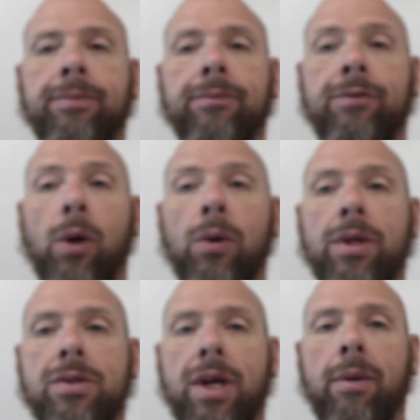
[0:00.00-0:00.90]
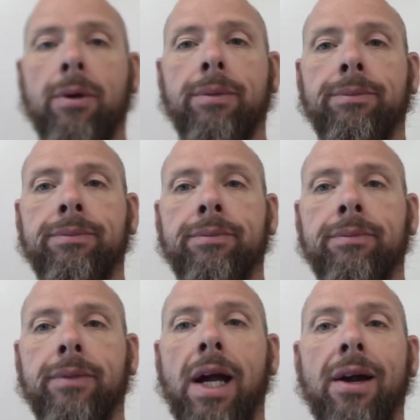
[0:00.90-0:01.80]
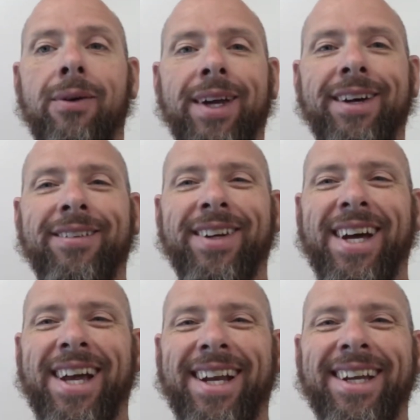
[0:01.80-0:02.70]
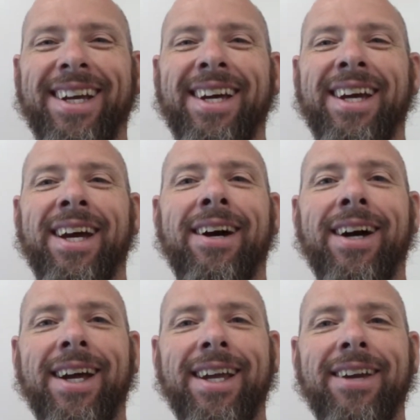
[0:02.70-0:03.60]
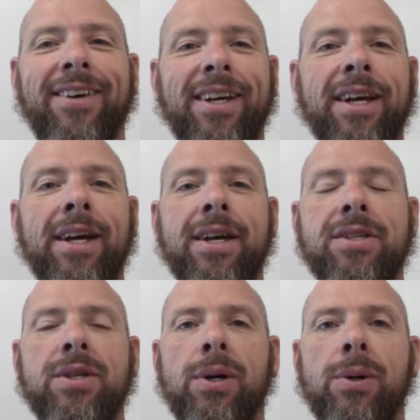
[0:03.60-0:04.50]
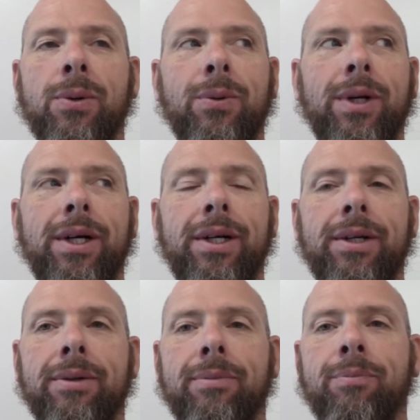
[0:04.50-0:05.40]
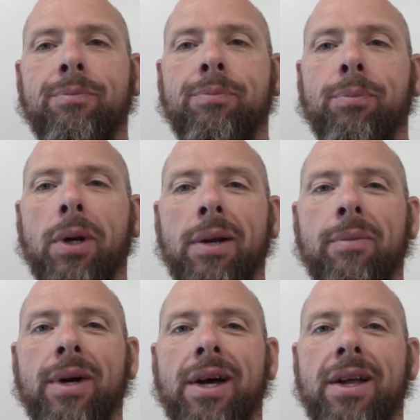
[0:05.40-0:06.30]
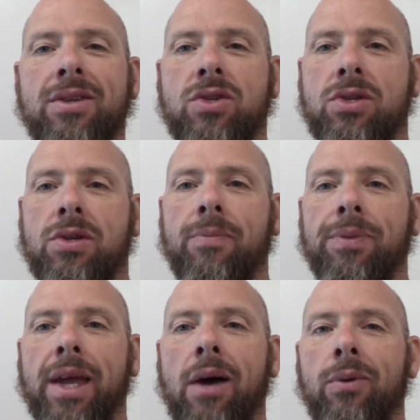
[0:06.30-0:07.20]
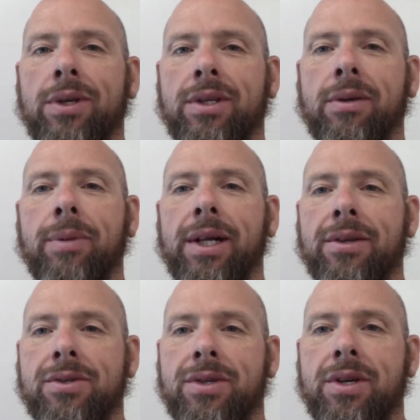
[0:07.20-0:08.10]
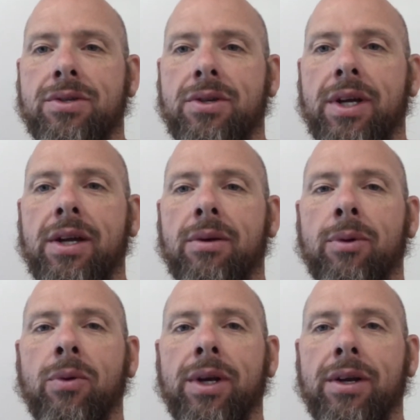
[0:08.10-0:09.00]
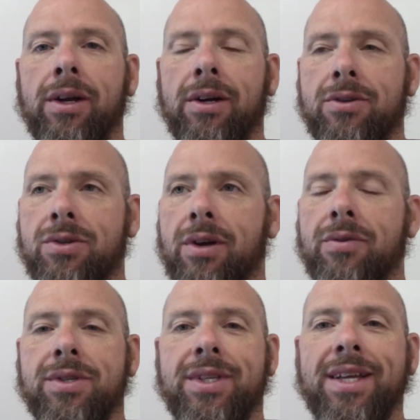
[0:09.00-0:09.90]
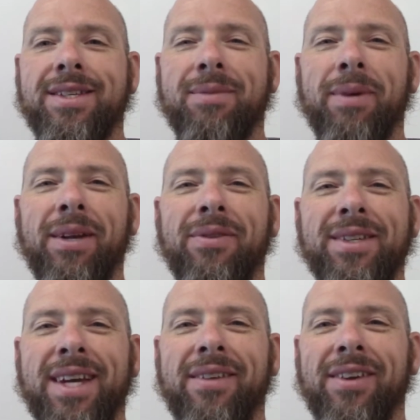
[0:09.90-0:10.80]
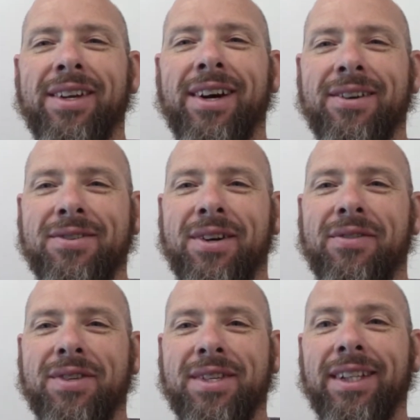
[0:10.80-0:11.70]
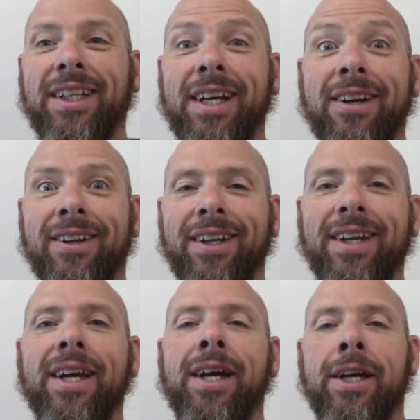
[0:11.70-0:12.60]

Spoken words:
Focus camera. There we go. We got it. All right. Anyway, so pretty much I went to Cabelas yesterday on my way to doctor's office. That's the benefits of having a doctor's office literally